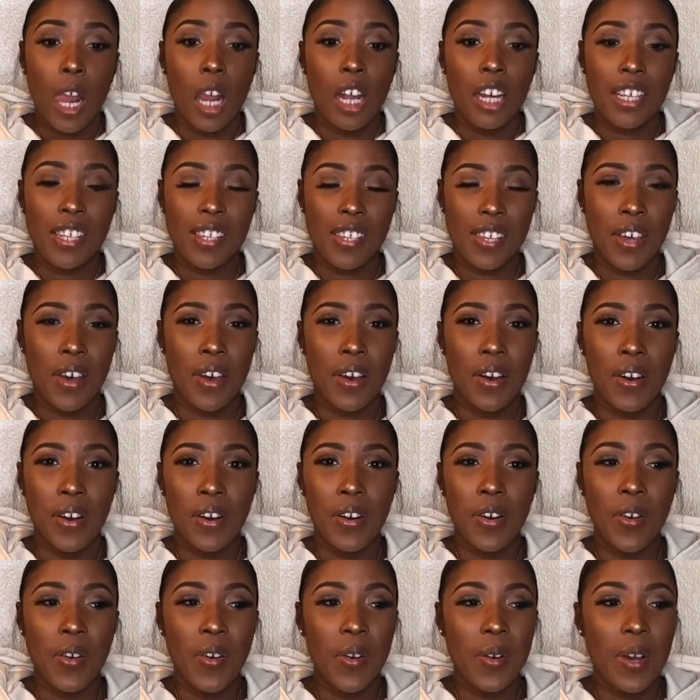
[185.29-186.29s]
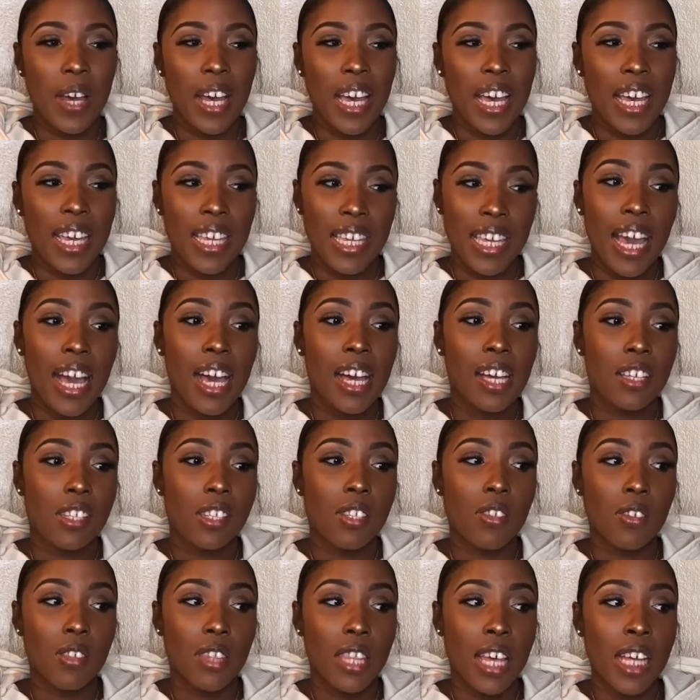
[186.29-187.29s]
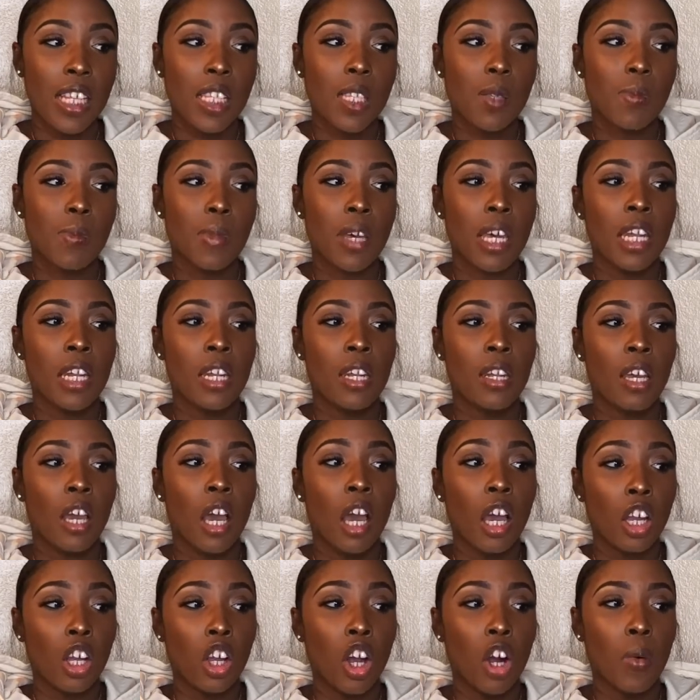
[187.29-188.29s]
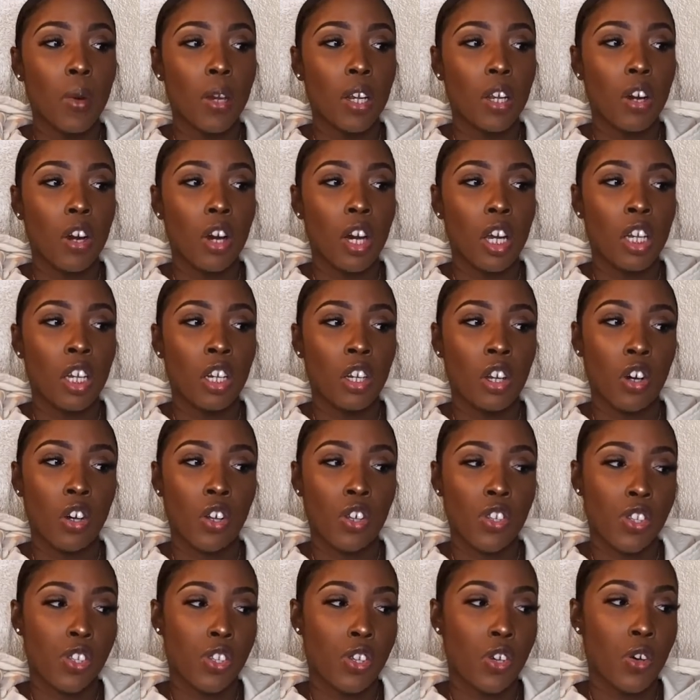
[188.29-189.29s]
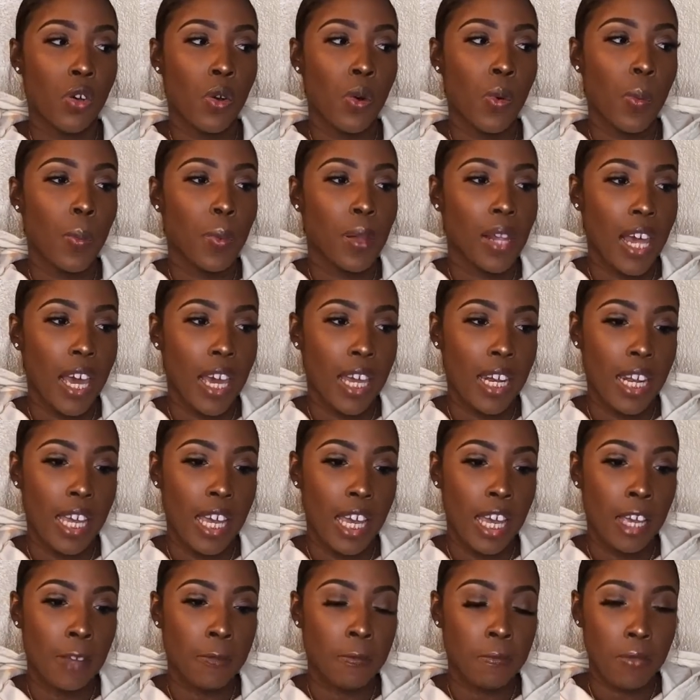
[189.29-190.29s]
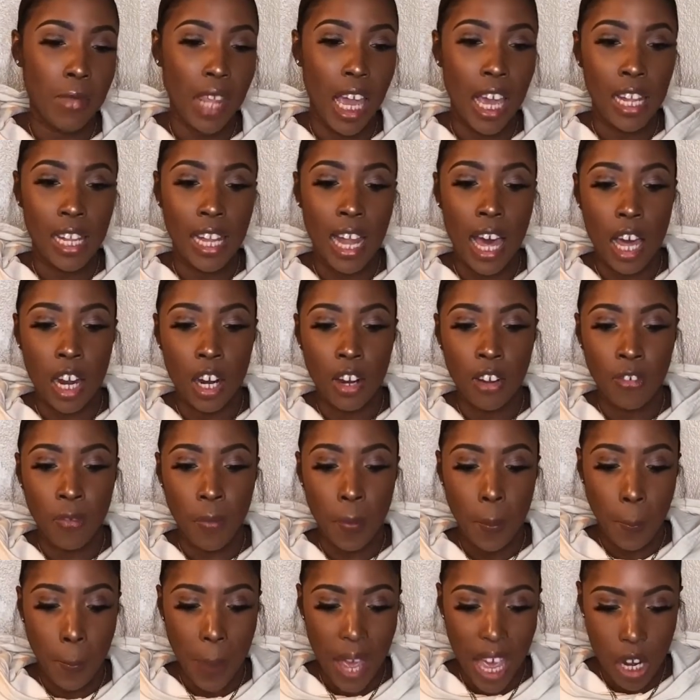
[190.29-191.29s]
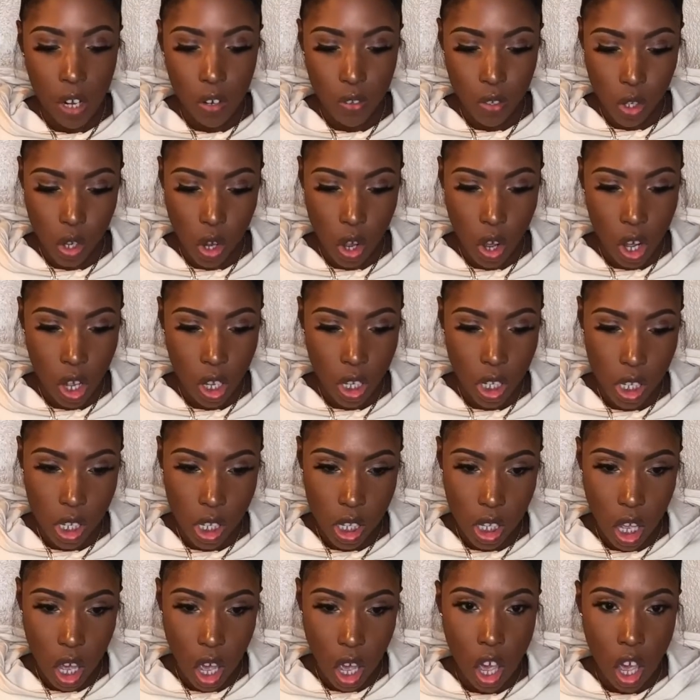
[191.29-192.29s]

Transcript: So yeah, so that's been going on, and also planning a lot of panel talks,